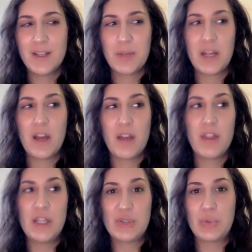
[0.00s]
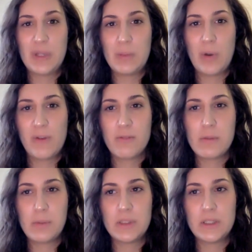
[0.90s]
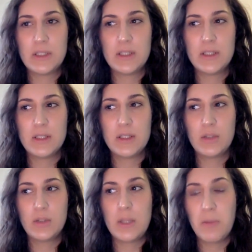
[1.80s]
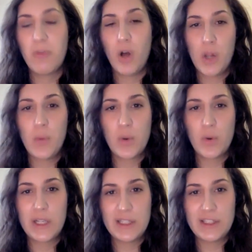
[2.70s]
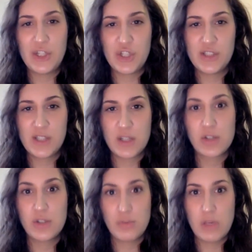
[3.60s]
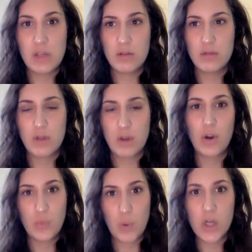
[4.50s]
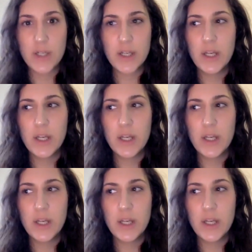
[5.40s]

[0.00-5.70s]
but I think it's really important for people to keep following organizations that are doing the hard work